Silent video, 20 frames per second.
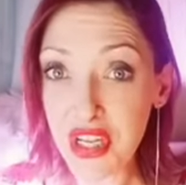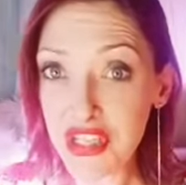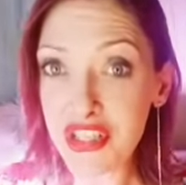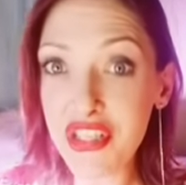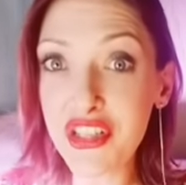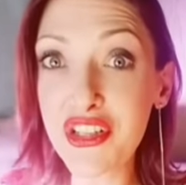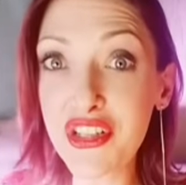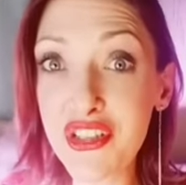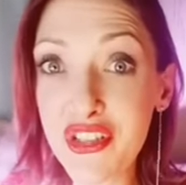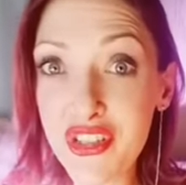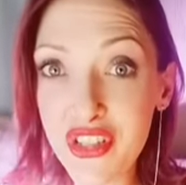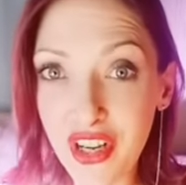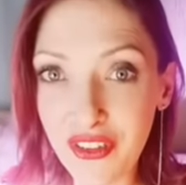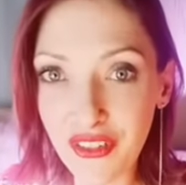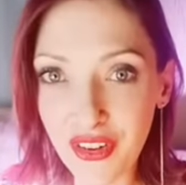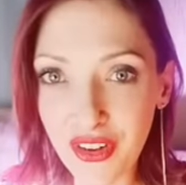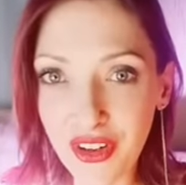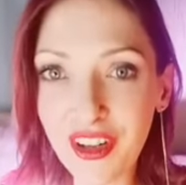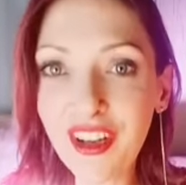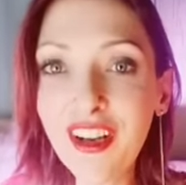to
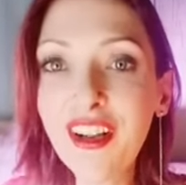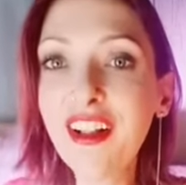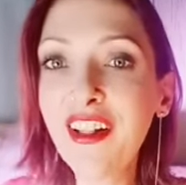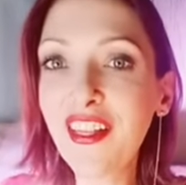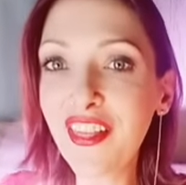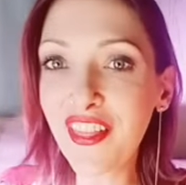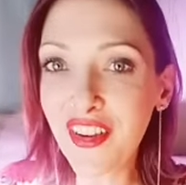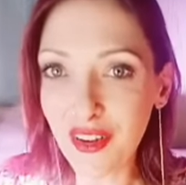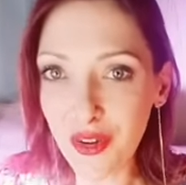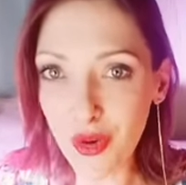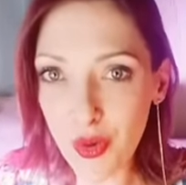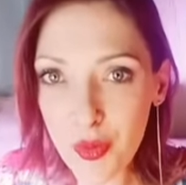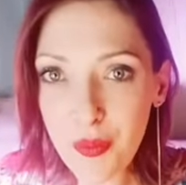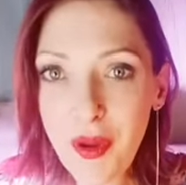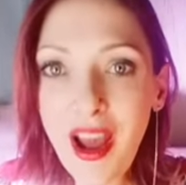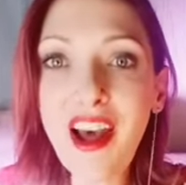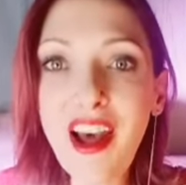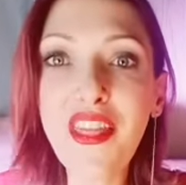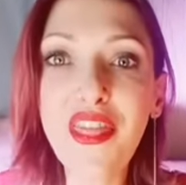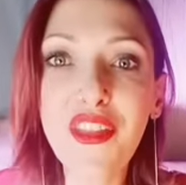discover their own
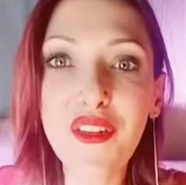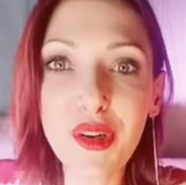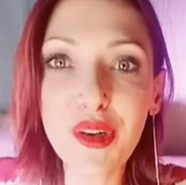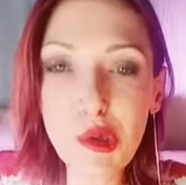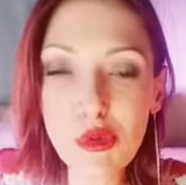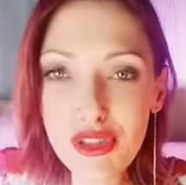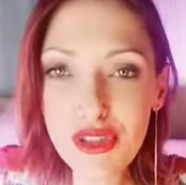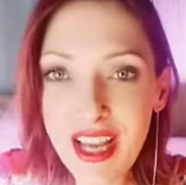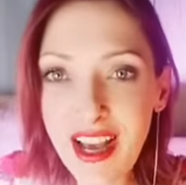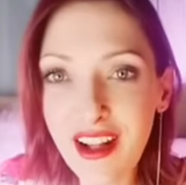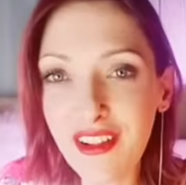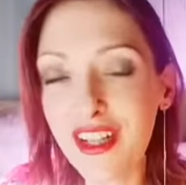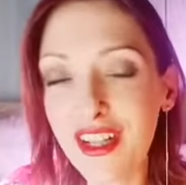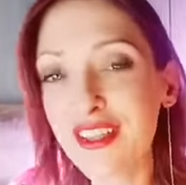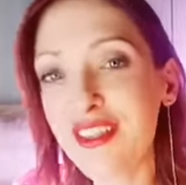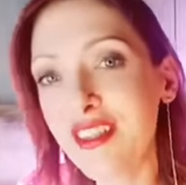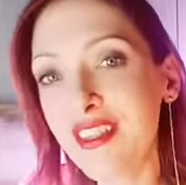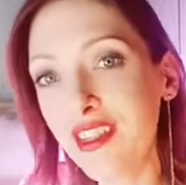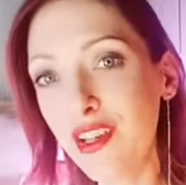path, their own talents,